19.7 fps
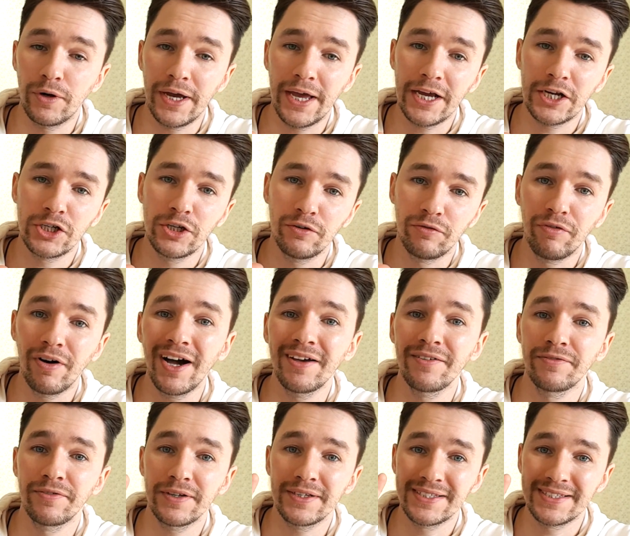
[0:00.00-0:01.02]
are actually
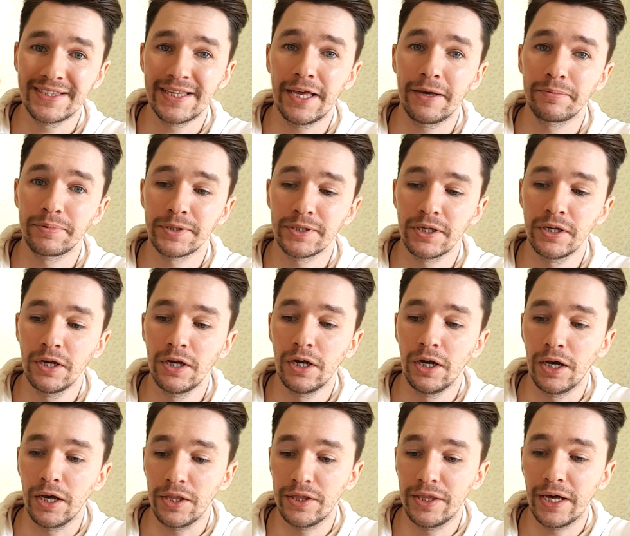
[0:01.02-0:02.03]
5 steps
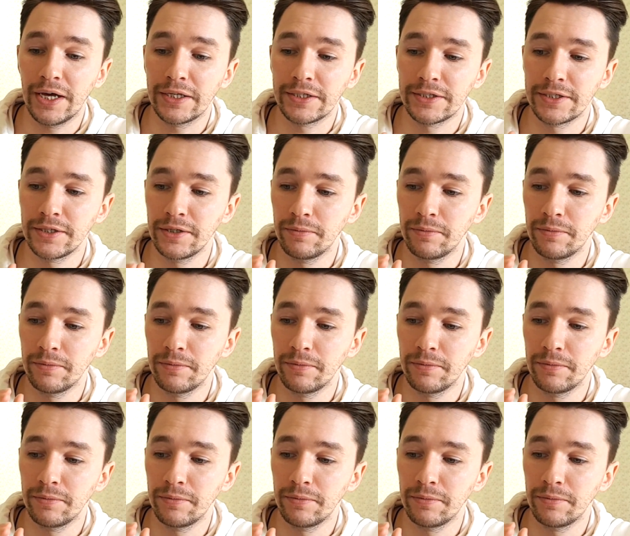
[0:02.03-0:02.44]
that